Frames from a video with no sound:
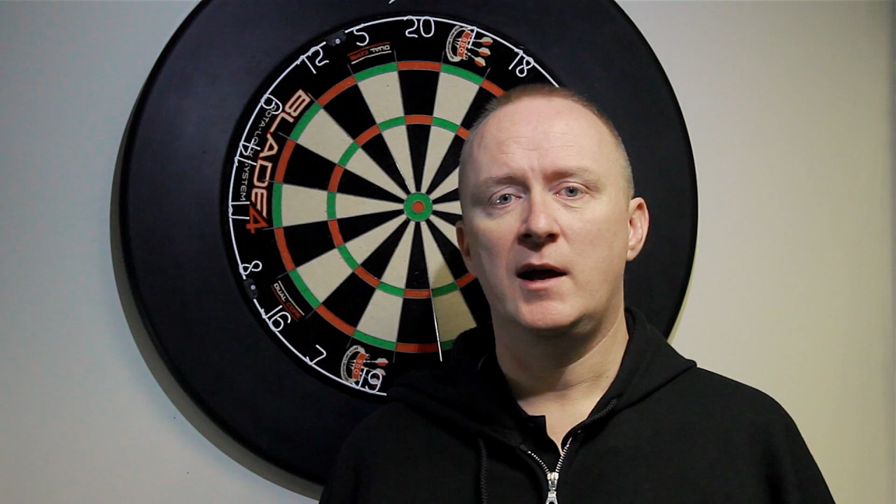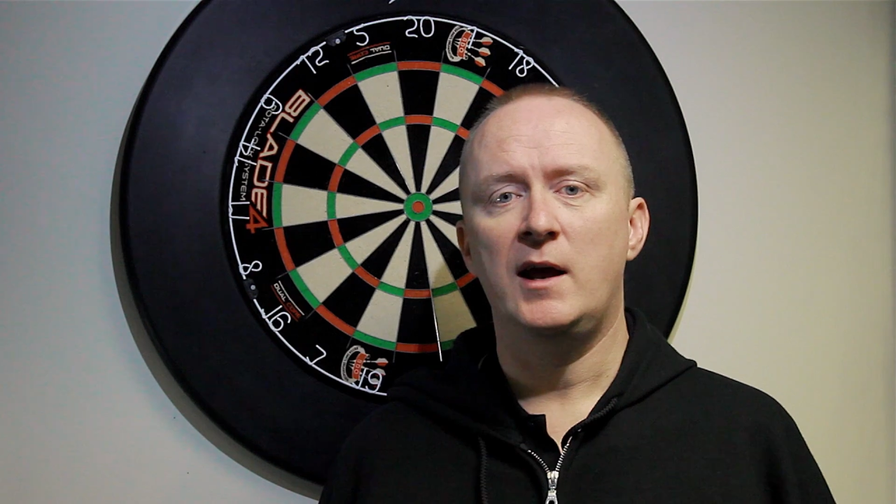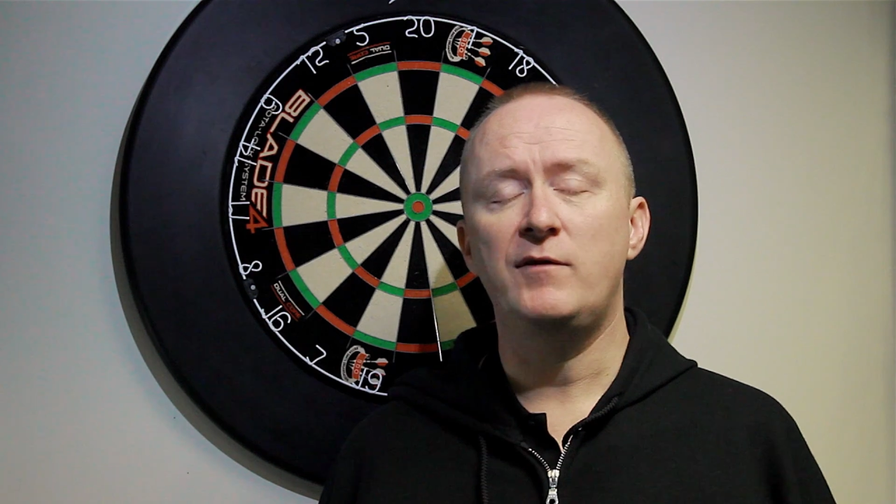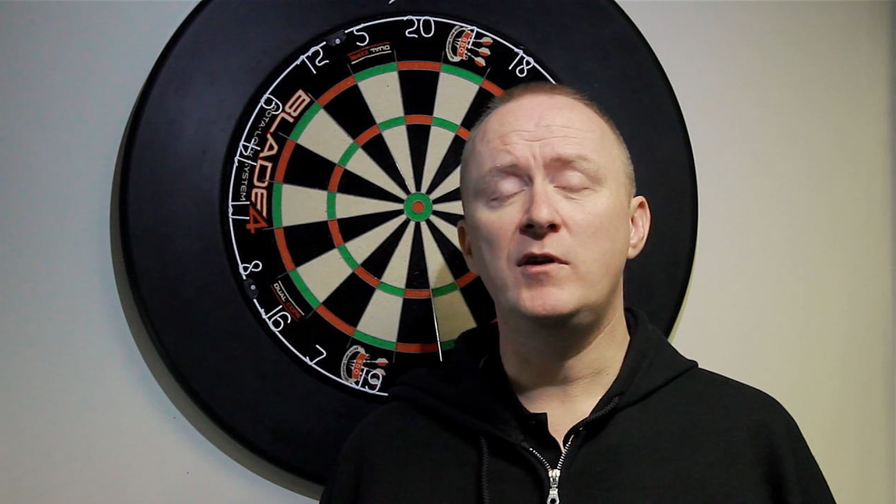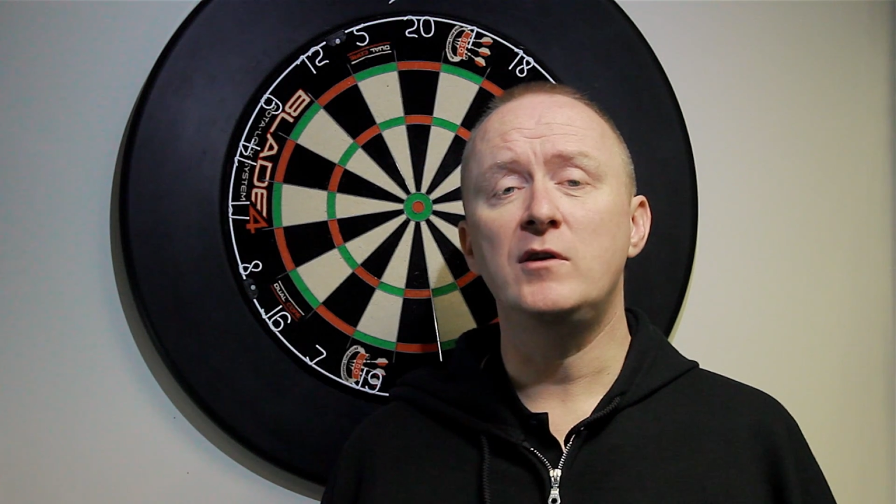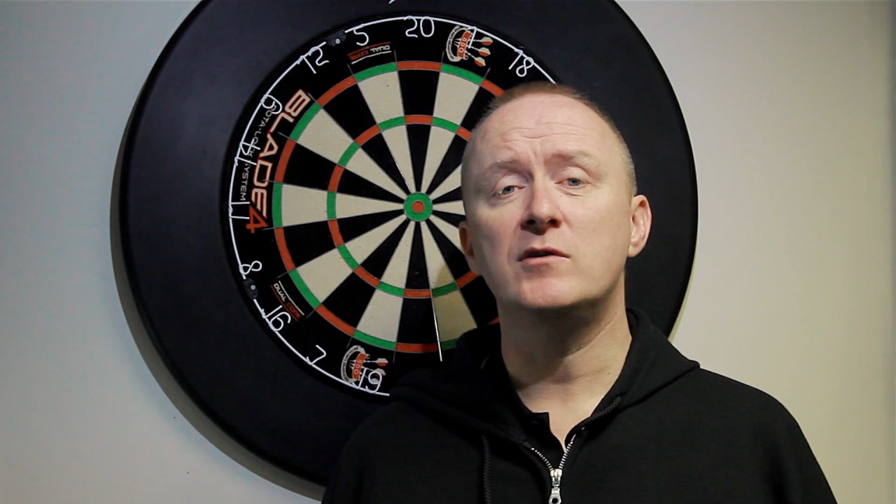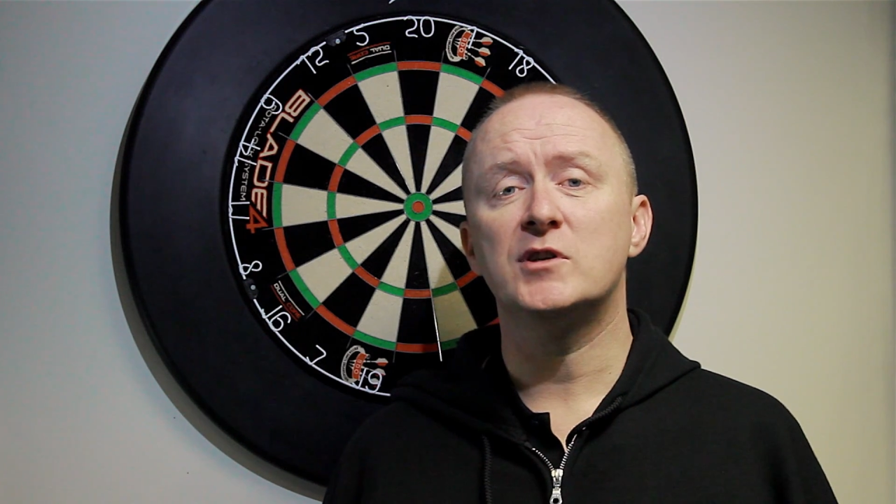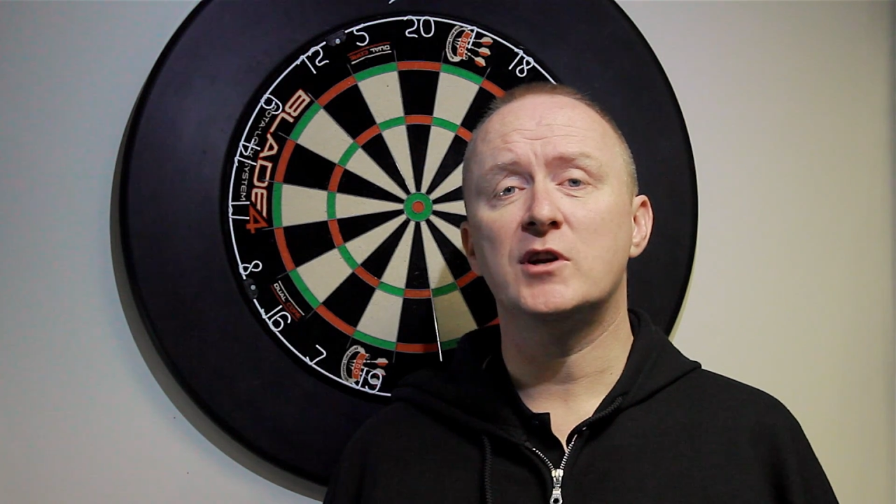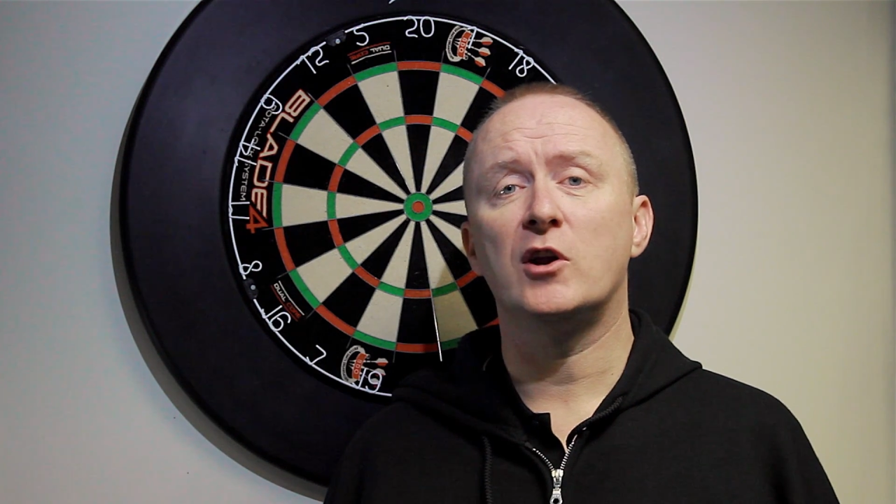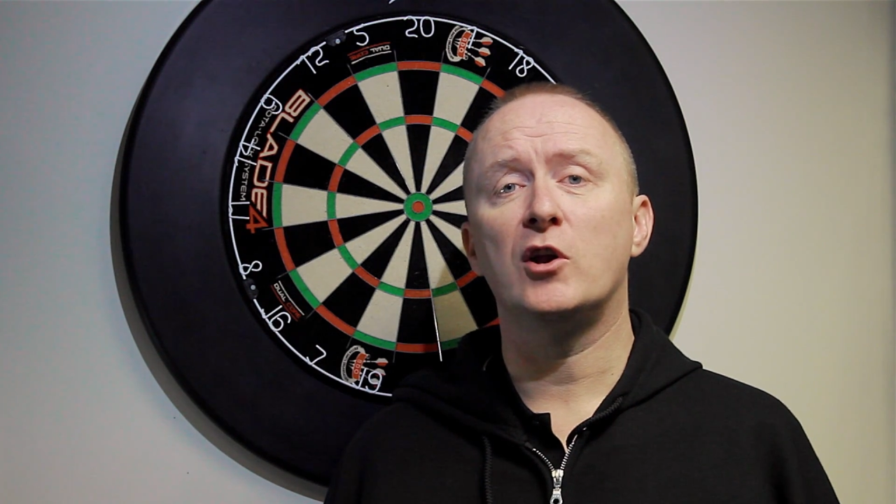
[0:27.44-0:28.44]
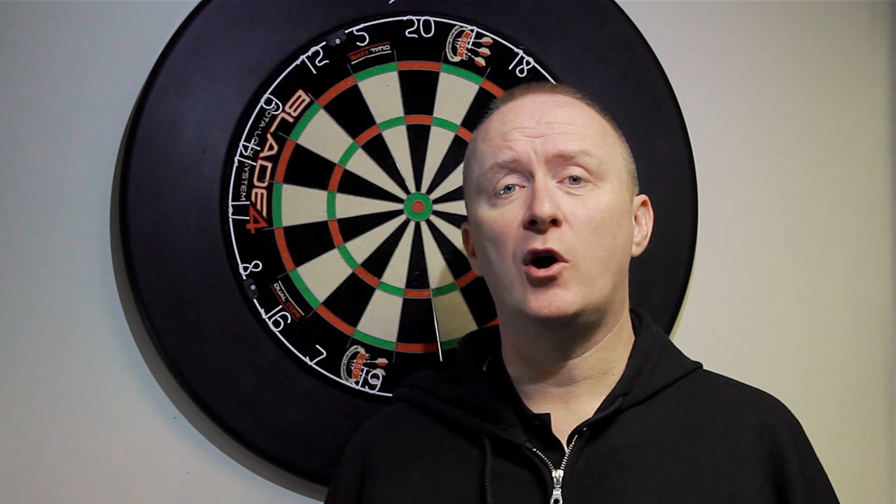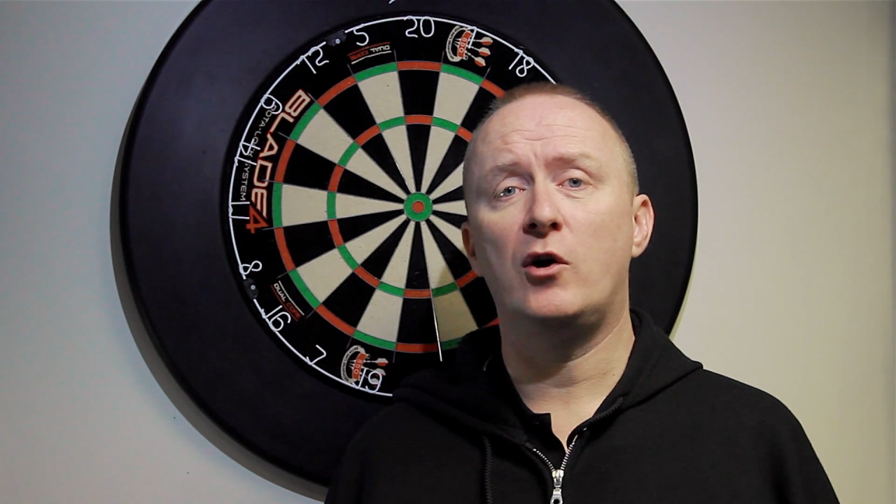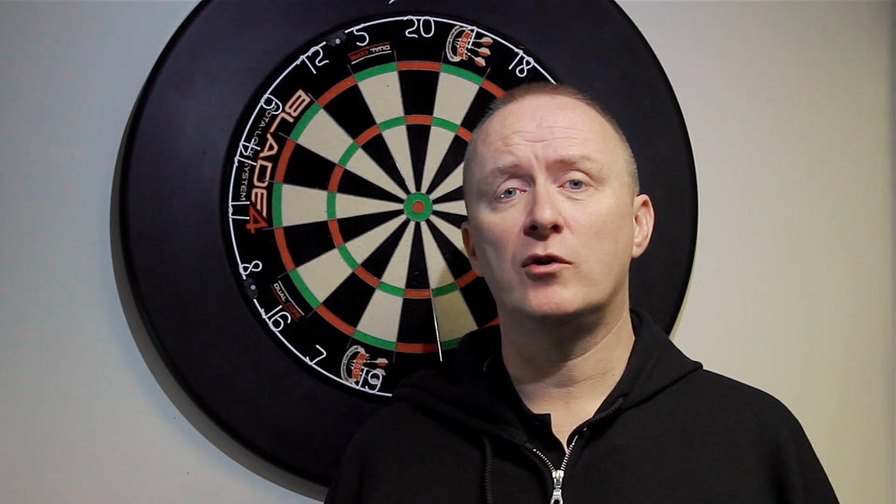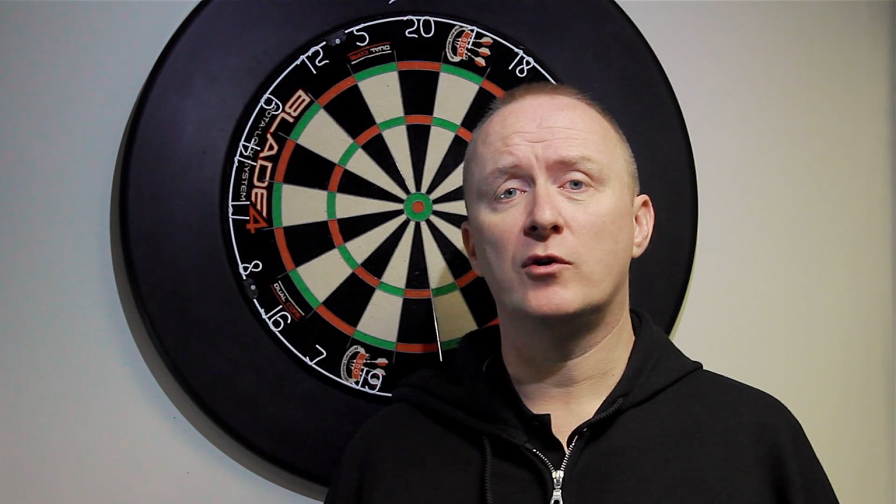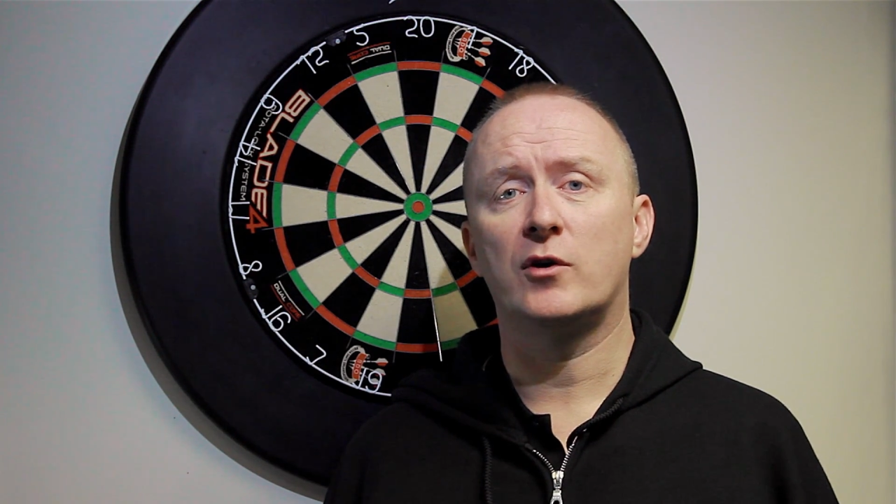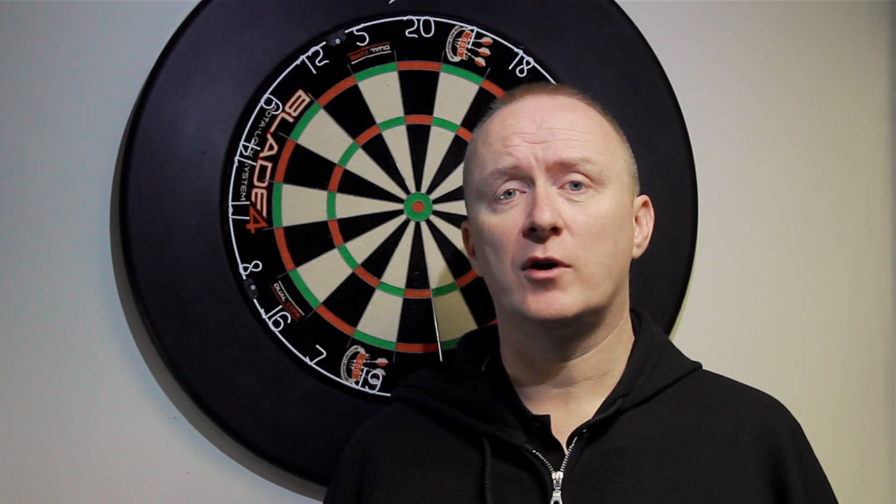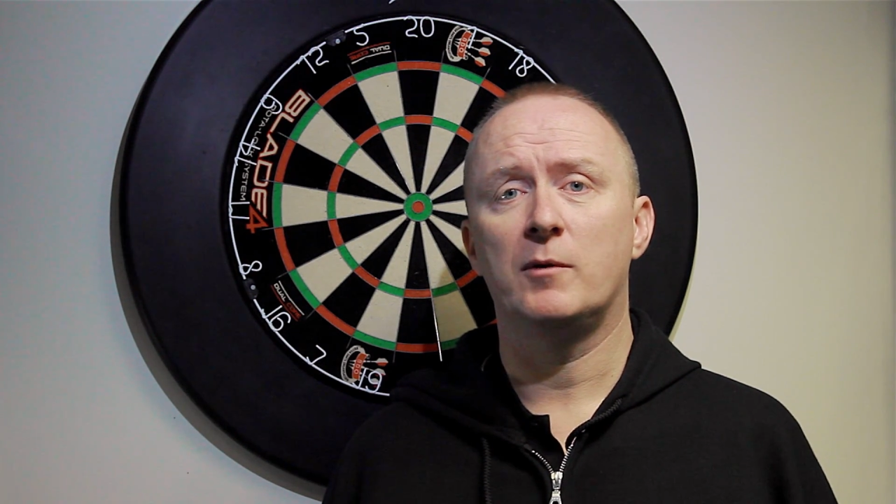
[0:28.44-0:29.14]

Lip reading: If you're using a long